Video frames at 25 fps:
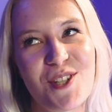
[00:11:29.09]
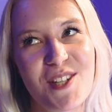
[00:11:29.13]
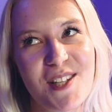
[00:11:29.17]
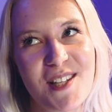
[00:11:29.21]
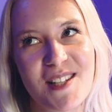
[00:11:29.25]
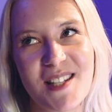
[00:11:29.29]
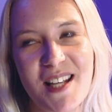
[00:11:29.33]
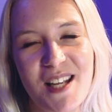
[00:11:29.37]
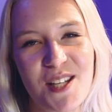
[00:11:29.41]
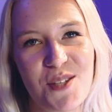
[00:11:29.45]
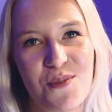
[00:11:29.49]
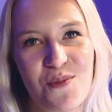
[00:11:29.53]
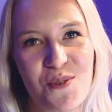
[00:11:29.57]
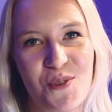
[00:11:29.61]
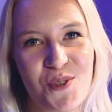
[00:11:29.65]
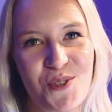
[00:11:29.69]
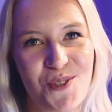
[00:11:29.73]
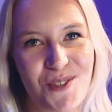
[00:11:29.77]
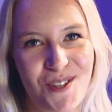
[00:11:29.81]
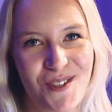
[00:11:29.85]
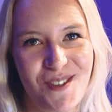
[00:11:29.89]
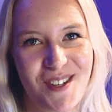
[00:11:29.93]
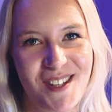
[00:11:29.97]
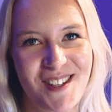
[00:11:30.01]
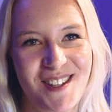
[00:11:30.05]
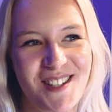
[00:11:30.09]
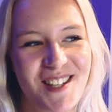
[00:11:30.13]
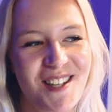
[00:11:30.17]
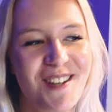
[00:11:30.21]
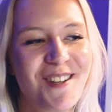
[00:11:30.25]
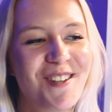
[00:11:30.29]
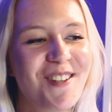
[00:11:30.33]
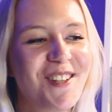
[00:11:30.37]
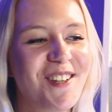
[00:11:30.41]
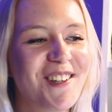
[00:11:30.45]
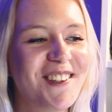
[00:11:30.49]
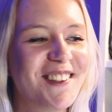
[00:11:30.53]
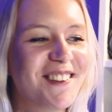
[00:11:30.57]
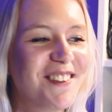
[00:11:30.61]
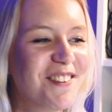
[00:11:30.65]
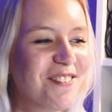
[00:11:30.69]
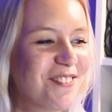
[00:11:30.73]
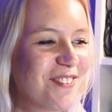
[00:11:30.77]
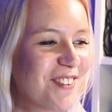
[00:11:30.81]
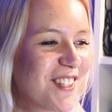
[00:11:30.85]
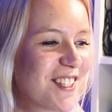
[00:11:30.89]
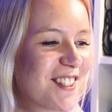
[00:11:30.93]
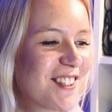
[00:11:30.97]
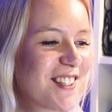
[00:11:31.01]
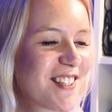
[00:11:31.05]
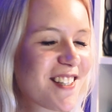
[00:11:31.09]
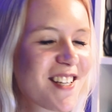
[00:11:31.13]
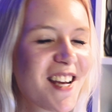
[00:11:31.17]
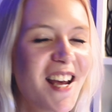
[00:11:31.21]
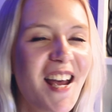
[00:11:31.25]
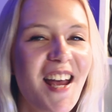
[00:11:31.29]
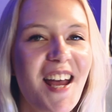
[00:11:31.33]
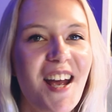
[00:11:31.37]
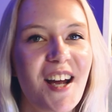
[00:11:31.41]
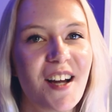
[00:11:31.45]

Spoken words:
successful student in your field,